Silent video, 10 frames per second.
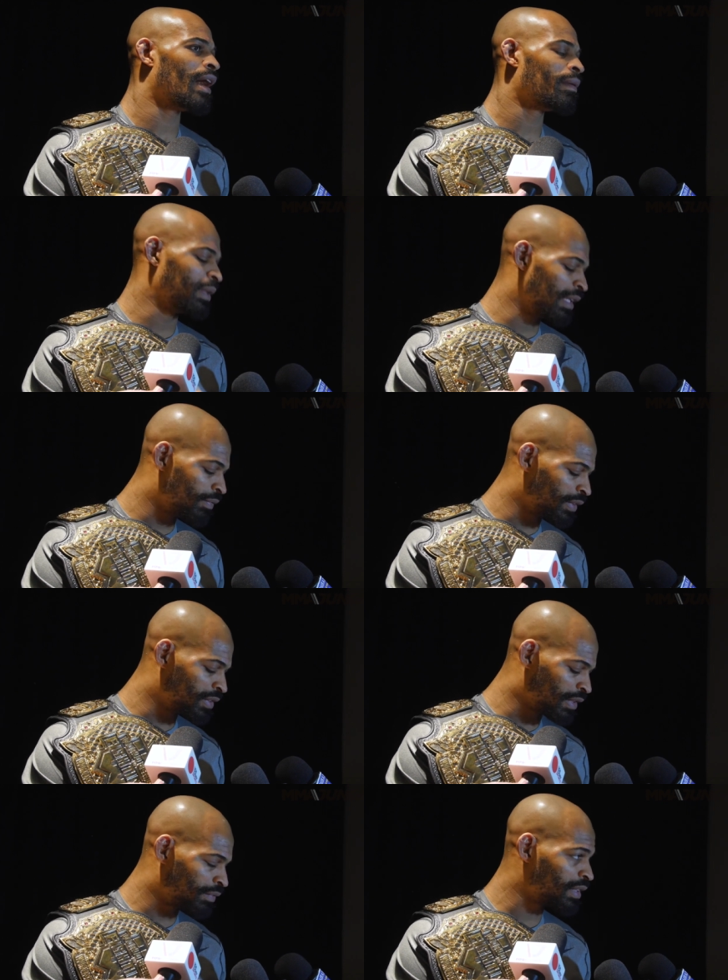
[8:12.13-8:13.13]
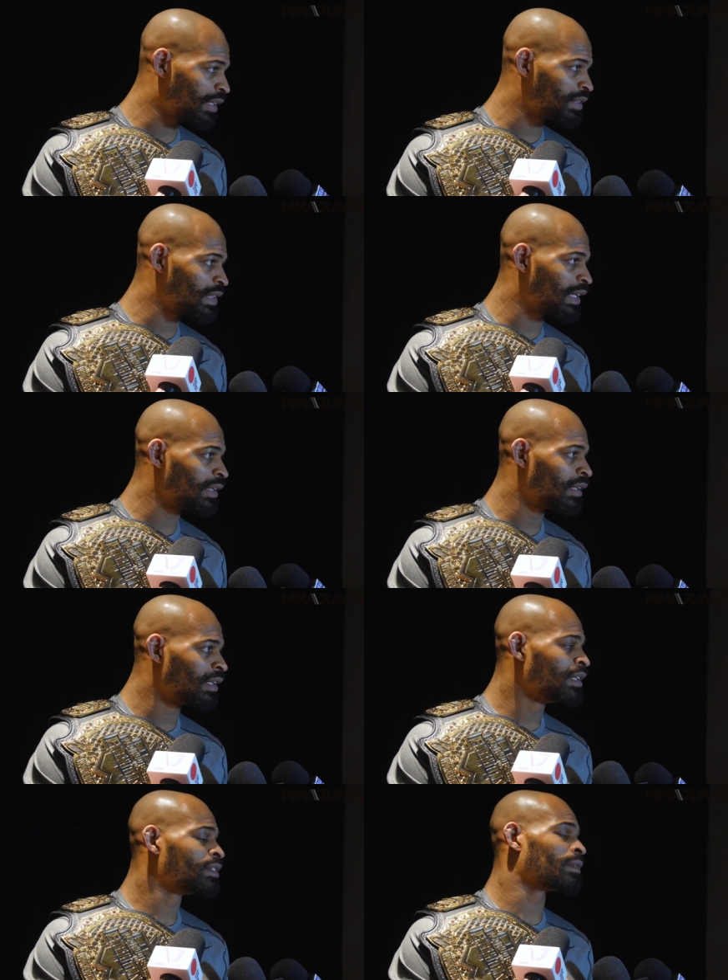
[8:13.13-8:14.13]
I, believe in the stuff that they say.
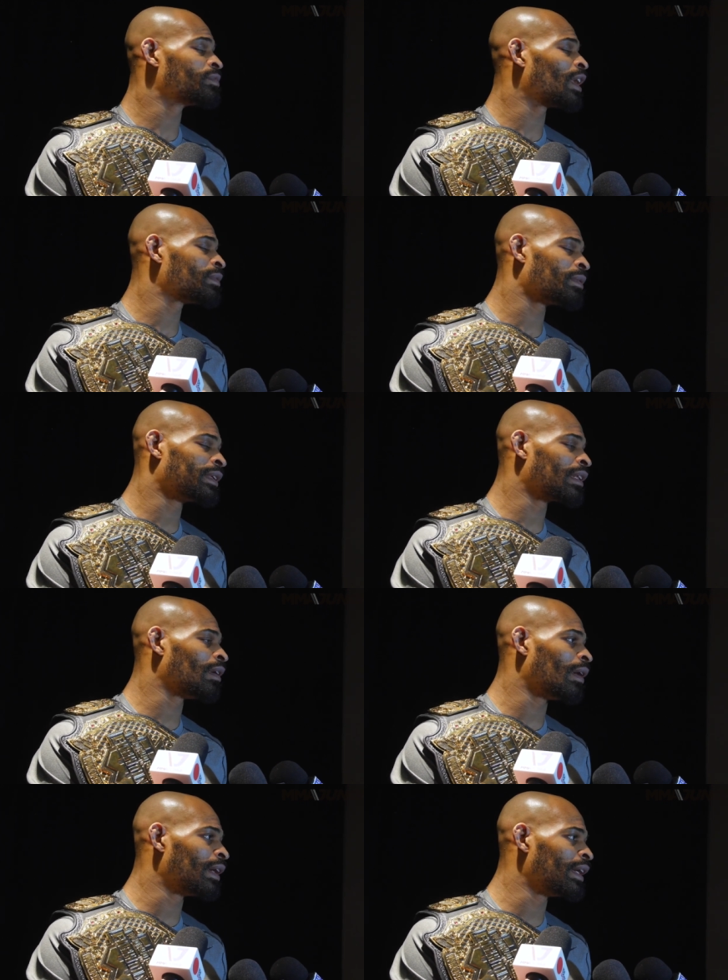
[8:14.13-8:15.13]
Sometimes I'm a little hard